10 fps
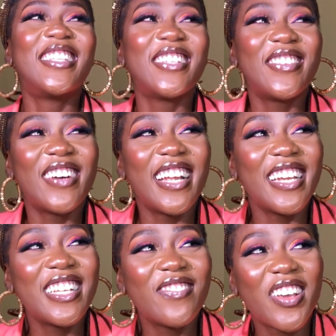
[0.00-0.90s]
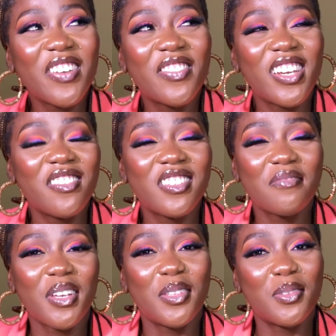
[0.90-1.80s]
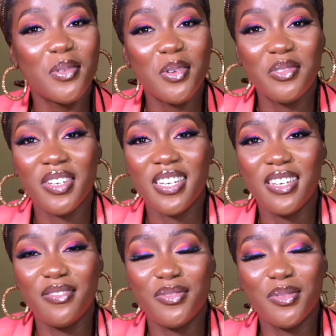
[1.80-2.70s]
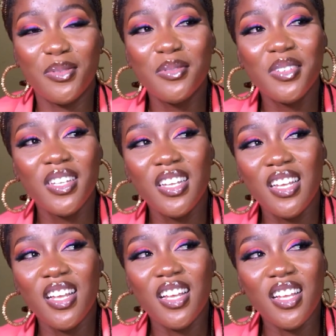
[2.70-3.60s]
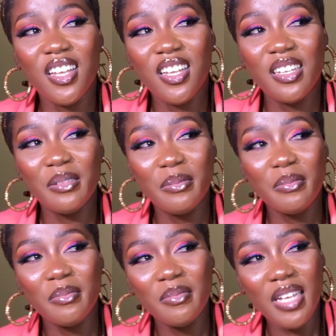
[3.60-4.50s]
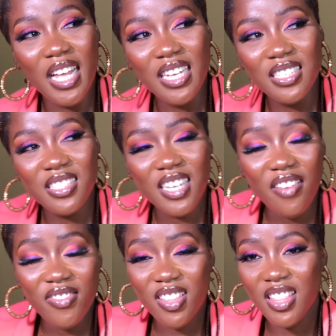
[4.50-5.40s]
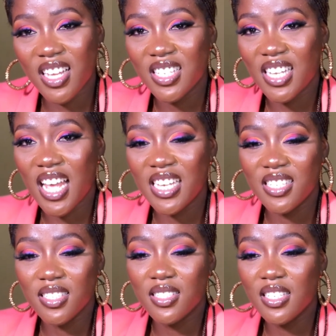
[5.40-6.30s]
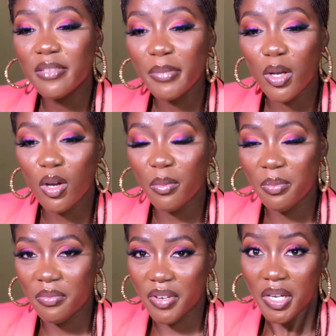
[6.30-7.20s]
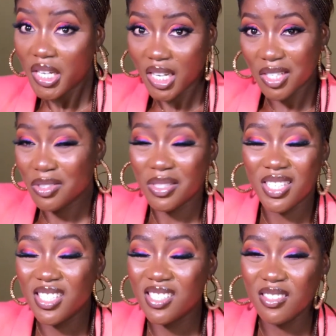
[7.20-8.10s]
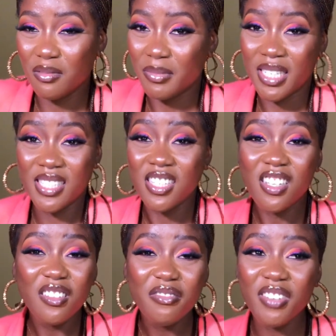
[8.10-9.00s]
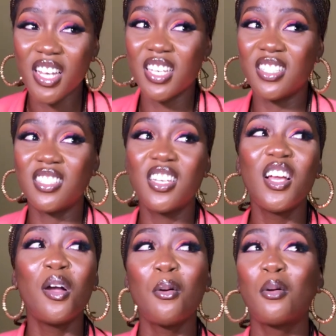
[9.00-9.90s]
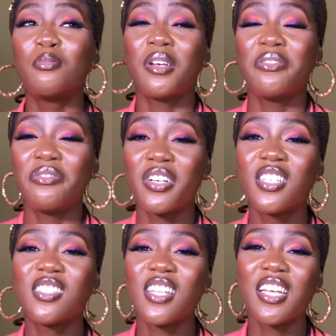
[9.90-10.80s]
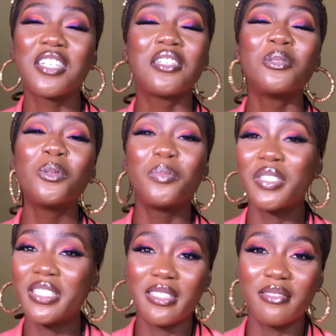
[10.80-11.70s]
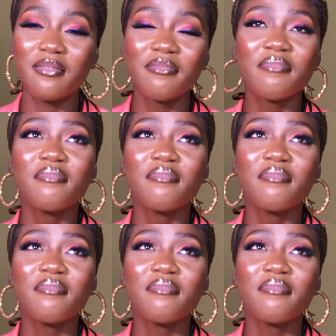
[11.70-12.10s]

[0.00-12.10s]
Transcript: So I learned makeup when I was in my 200 level, and after that I just did makeup very casually on myself and on my friends, like no big deal.